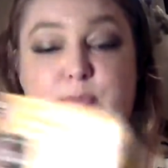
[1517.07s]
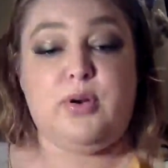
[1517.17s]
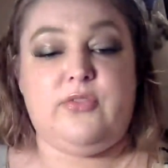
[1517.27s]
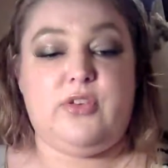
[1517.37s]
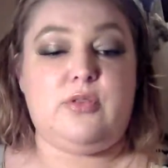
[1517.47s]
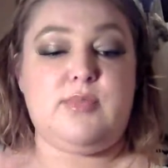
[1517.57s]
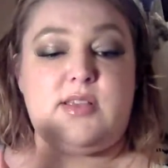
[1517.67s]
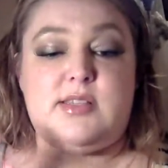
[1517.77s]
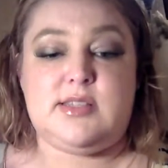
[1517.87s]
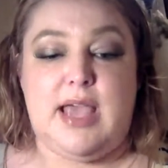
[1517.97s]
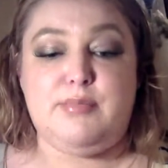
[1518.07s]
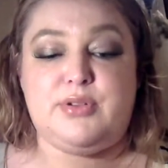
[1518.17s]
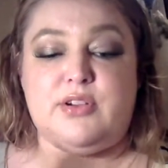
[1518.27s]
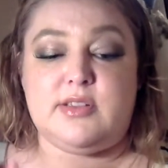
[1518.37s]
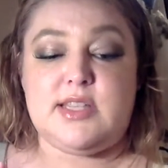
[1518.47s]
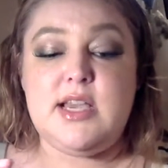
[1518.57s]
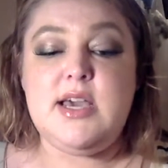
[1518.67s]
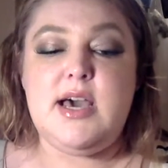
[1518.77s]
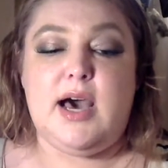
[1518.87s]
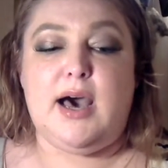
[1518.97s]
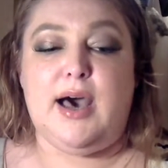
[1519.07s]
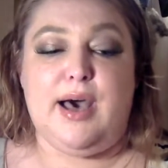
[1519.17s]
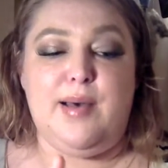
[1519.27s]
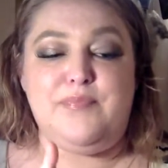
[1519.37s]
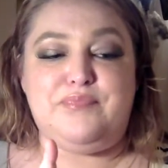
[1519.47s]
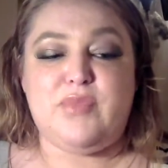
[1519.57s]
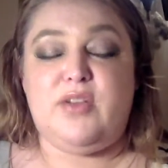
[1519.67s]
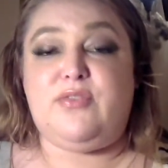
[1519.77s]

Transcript: perfume samplers um,